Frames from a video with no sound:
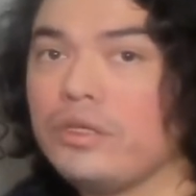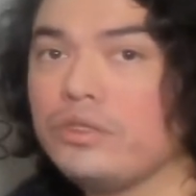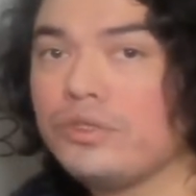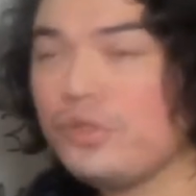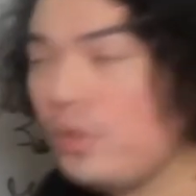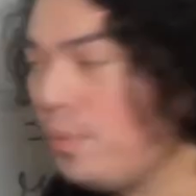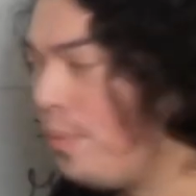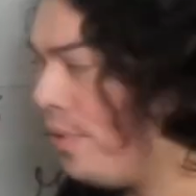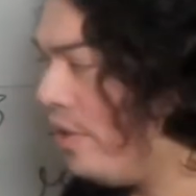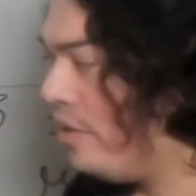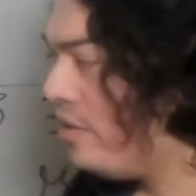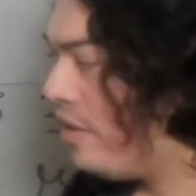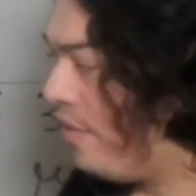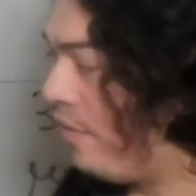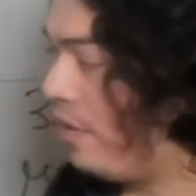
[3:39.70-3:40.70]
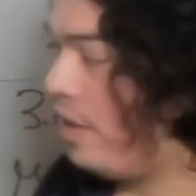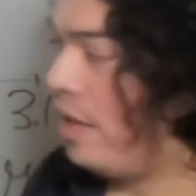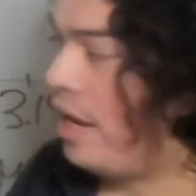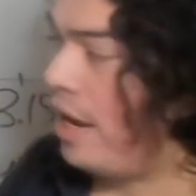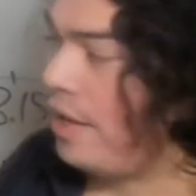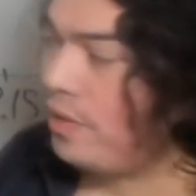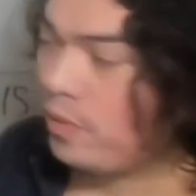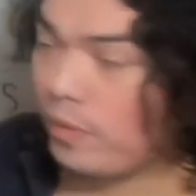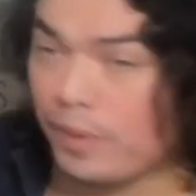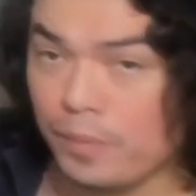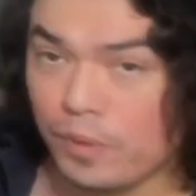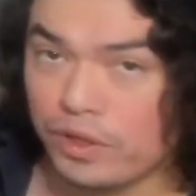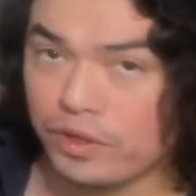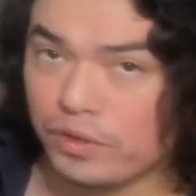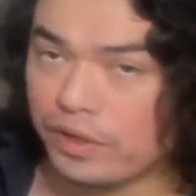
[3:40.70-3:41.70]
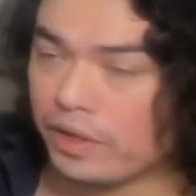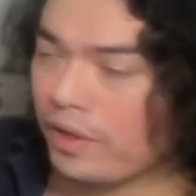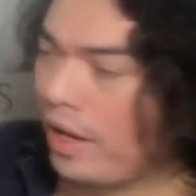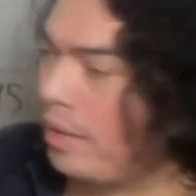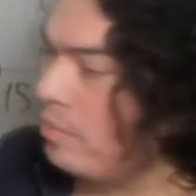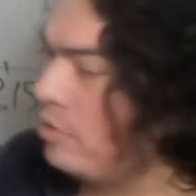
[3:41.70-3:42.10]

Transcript: 2.7 and 3.3 grams.